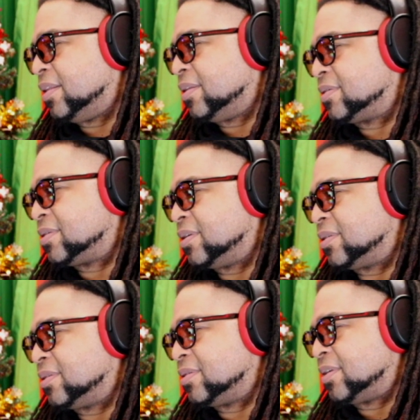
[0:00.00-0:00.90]
Let's get
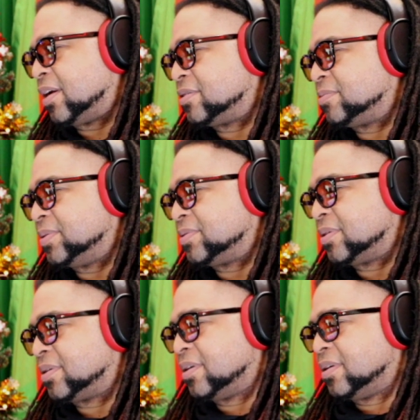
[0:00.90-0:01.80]
dance music.
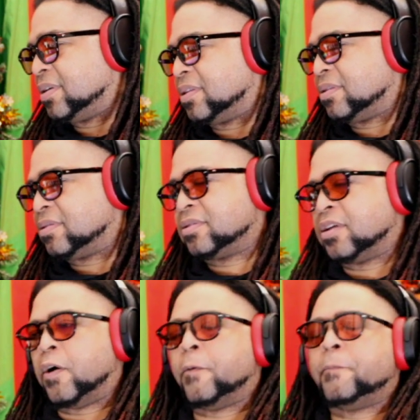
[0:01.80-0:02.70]

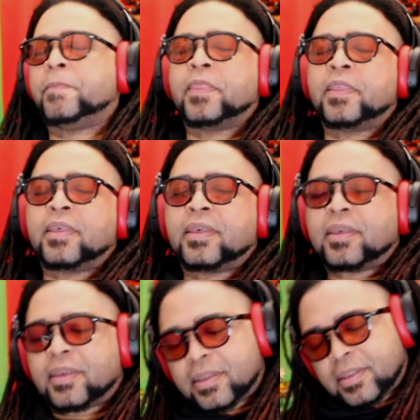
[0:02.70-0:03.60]
So
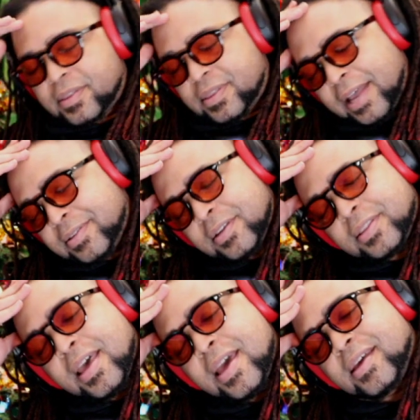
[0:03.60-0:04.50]
that's the
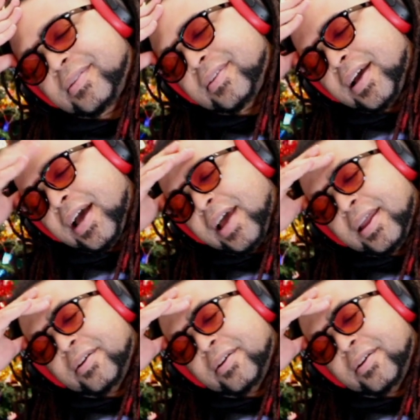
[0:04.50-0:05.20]
thing, is like, I